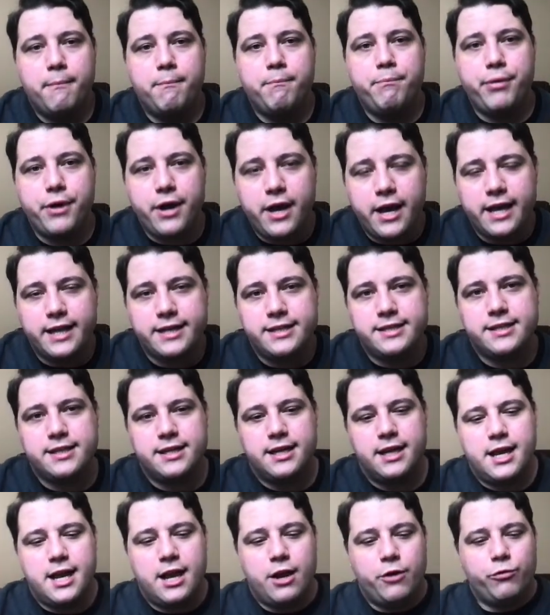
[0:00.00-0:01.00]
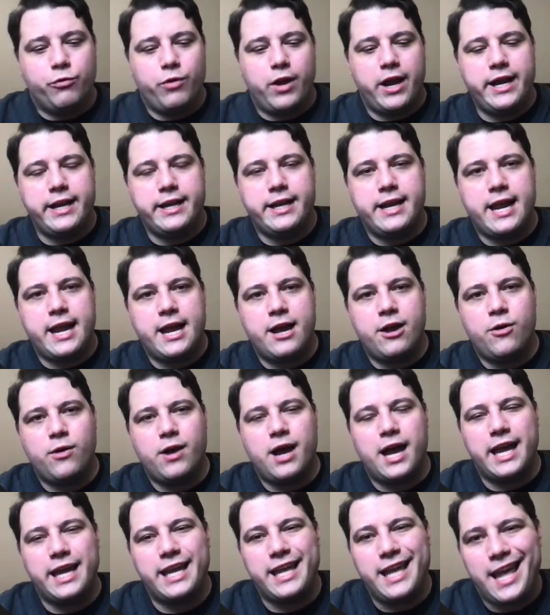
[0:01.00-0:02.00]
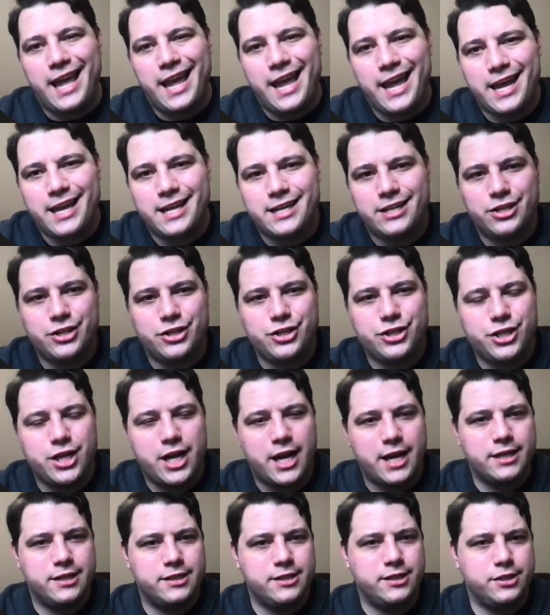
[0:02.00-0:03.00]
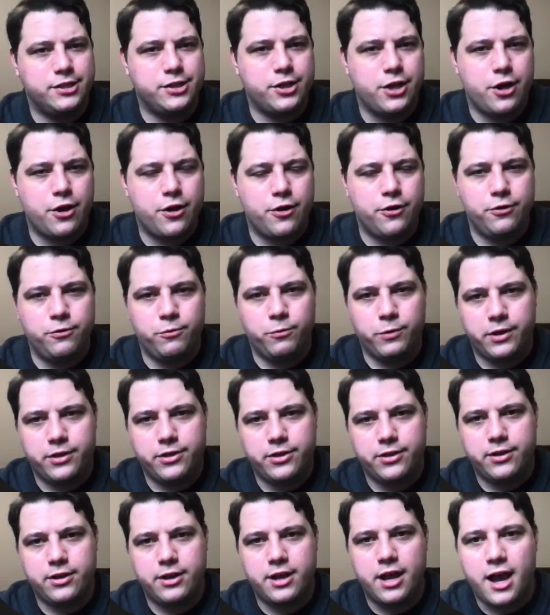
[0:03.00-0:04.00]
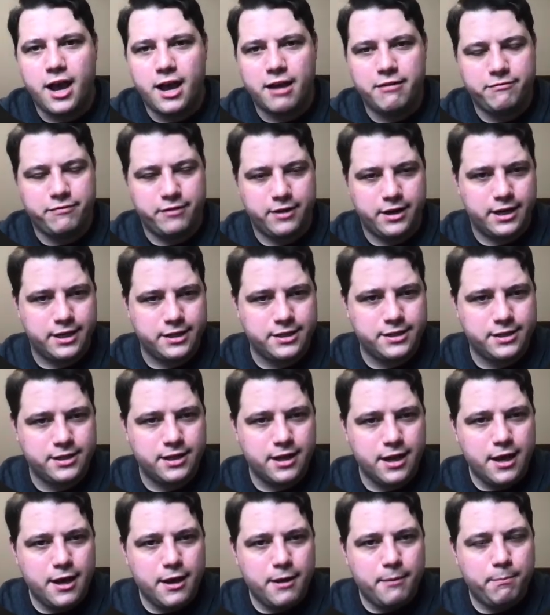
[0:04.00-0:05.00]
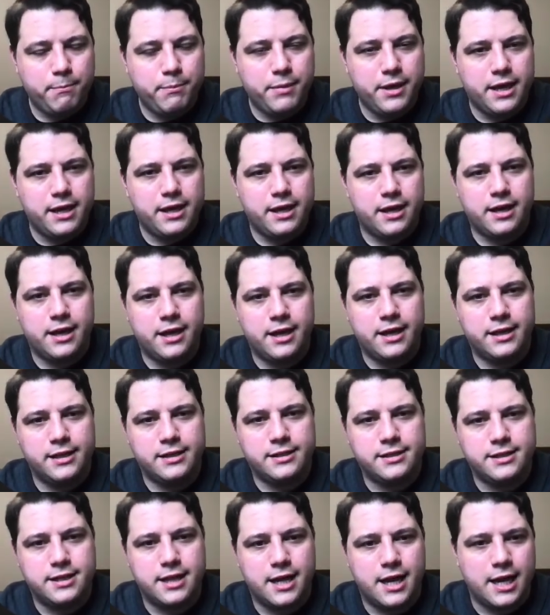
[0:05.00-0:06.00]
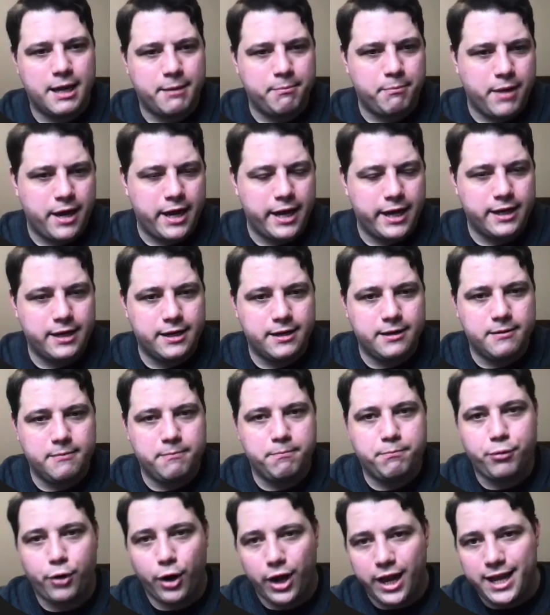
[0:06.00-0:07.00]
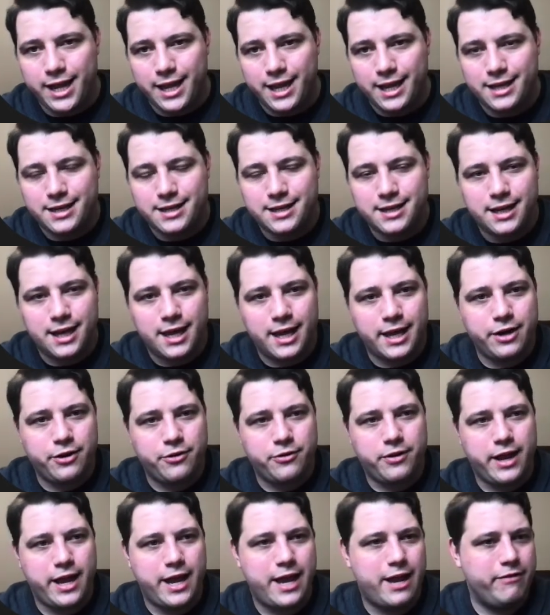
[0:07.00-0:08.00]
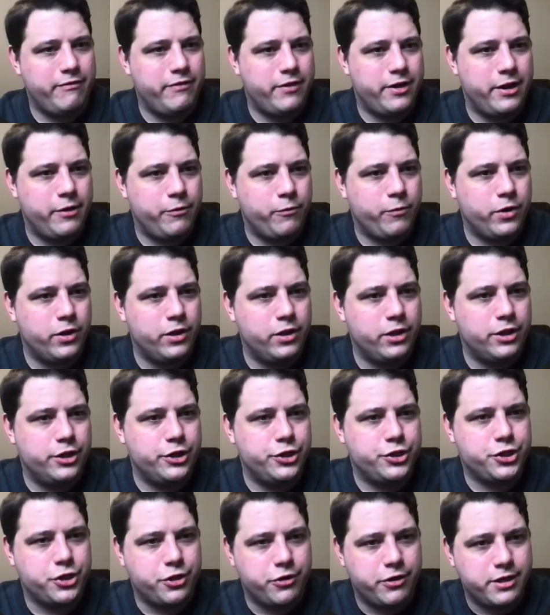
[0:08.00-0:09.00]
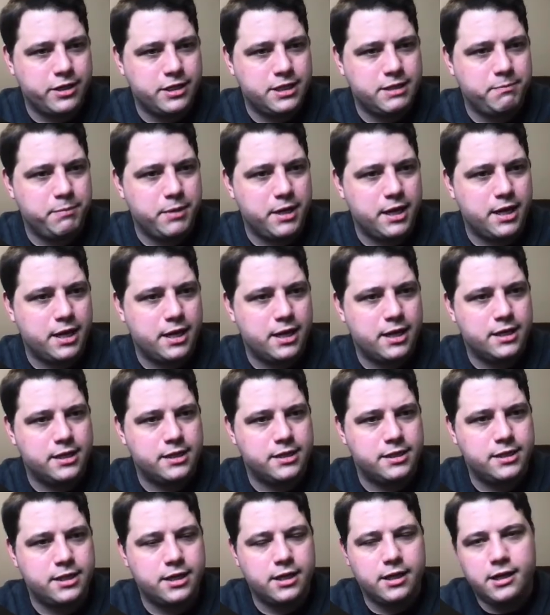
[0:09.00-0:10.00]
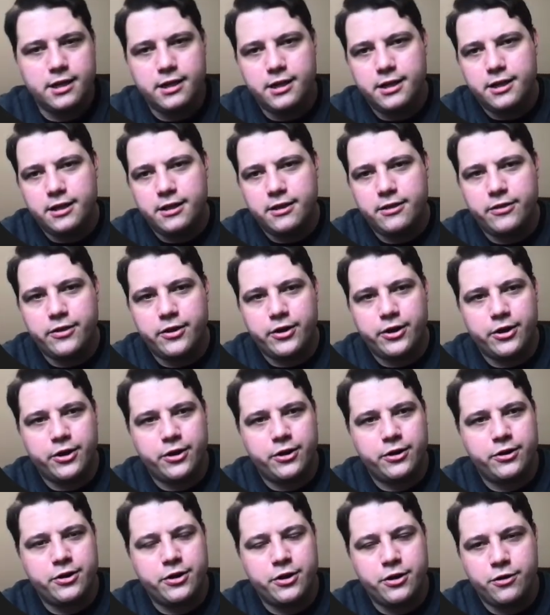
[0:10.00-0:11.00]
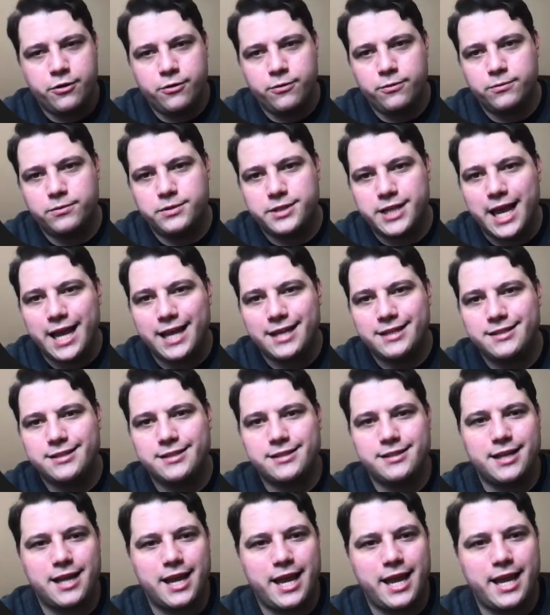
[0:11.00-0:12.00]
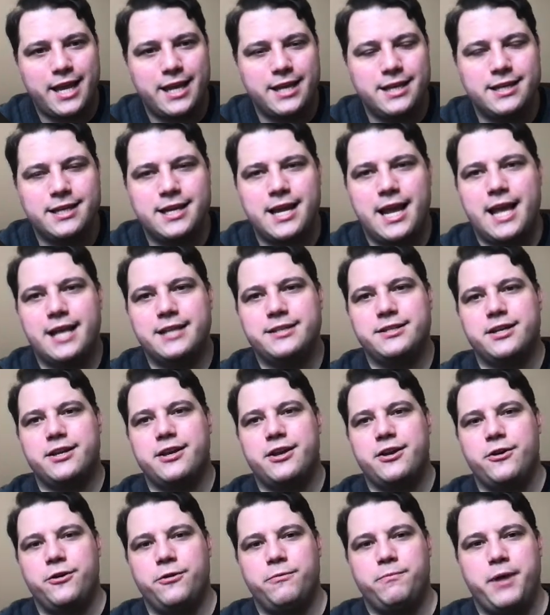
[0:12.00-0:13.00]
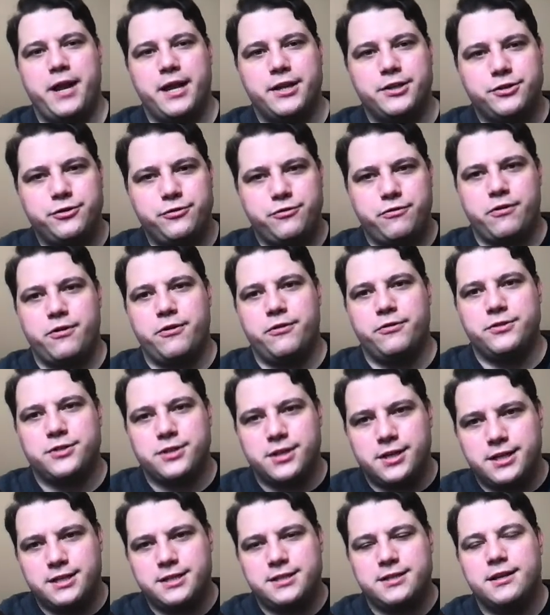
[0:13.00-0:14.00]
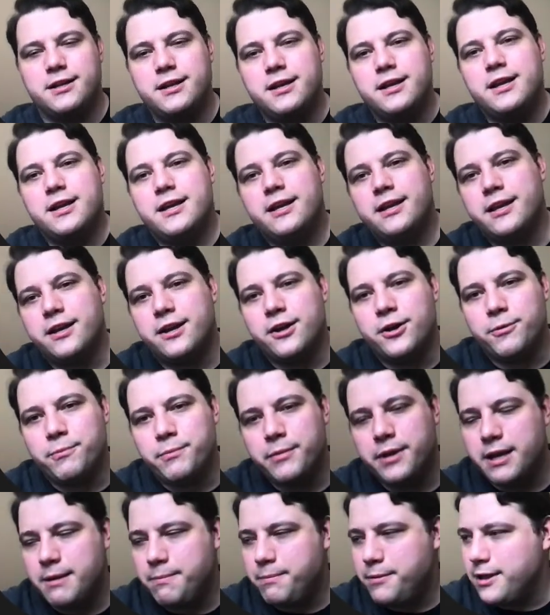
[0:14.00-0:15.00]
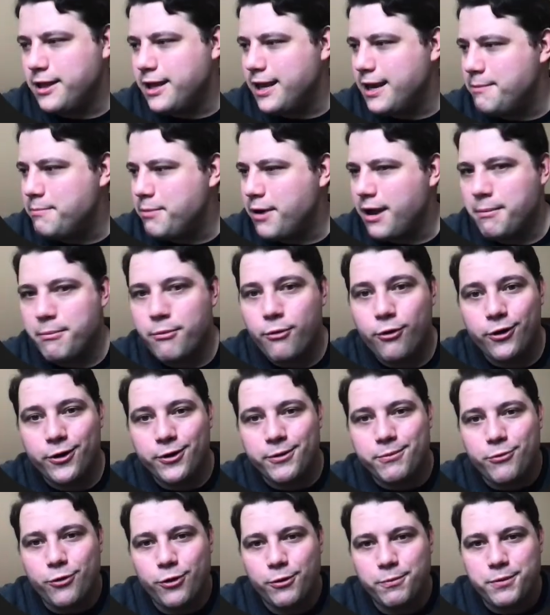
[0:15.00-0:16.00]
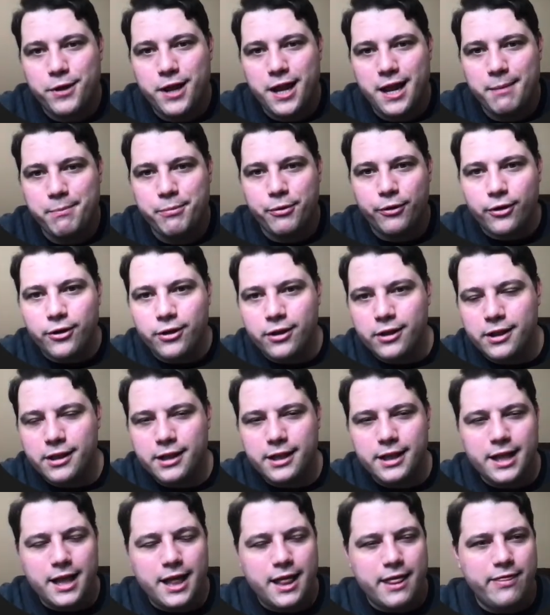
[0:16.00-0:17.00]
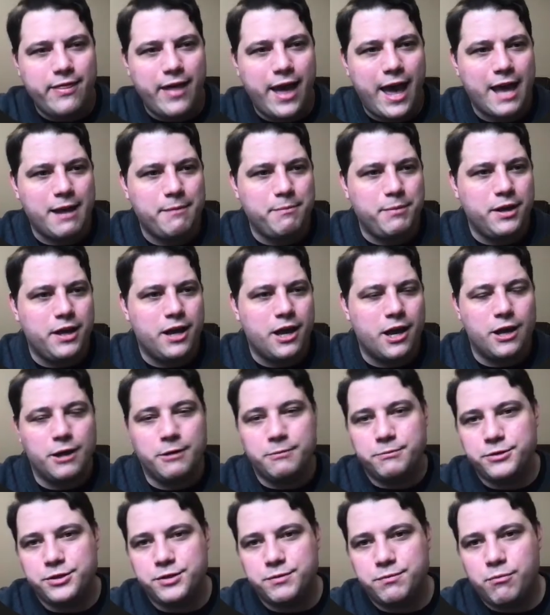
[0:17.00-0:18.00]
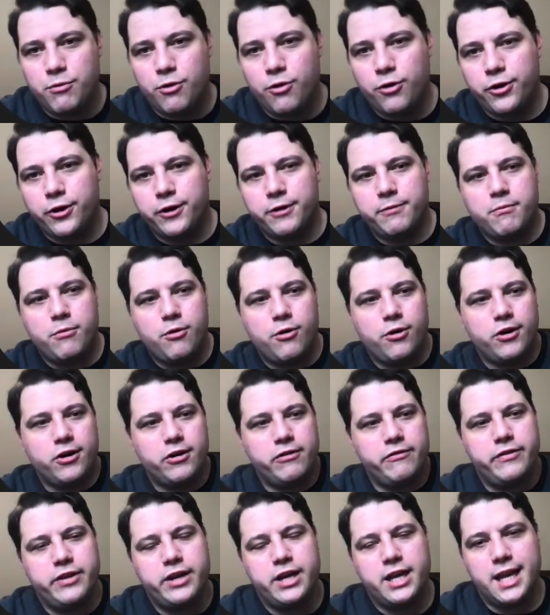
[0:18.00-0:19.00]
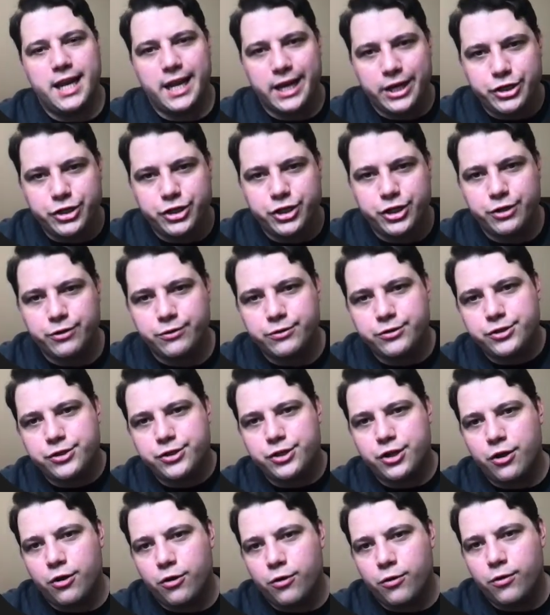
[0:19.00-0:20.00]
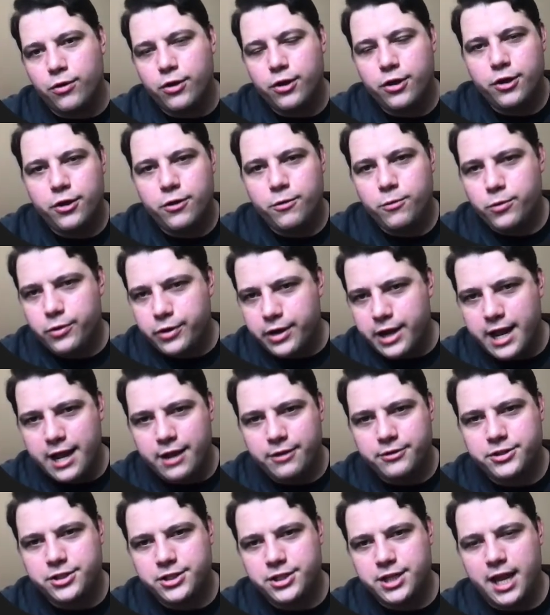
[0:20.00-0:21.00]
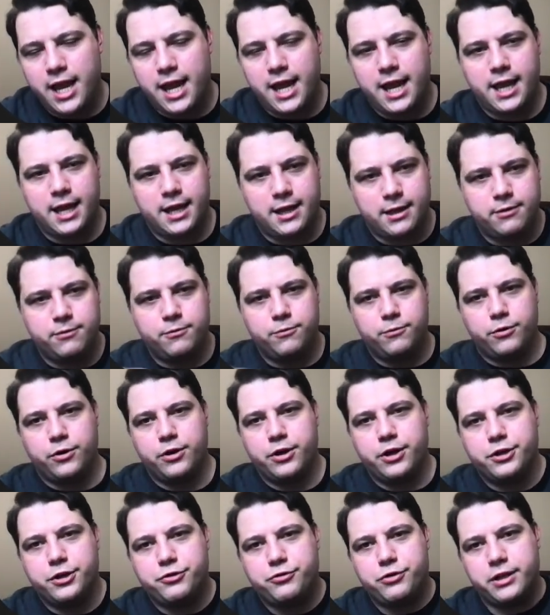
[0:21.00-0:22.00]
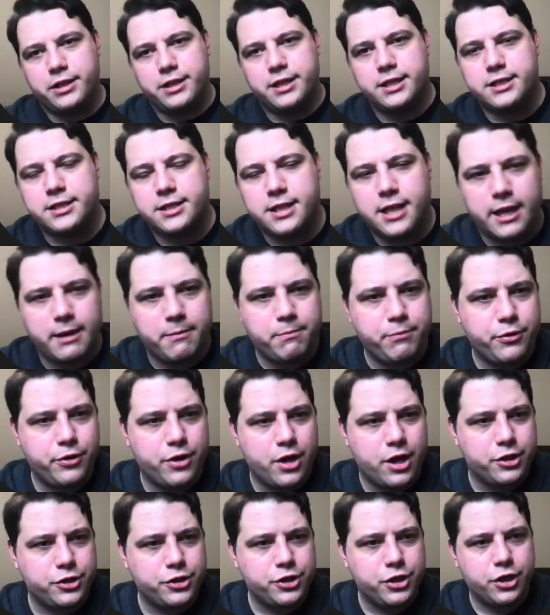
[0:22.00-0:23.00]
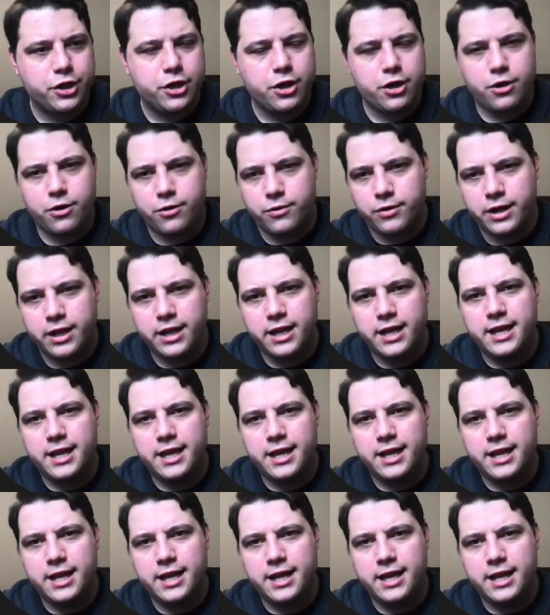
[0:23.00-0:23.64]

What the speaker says: But right now I can't change this code with confidence because I might break it. I don't have any real assurance because there are no tests. And as a code base grows and is manipulated by more and more people, that becomes more and more of an issue. So we're now saying we're going to treat this like production code.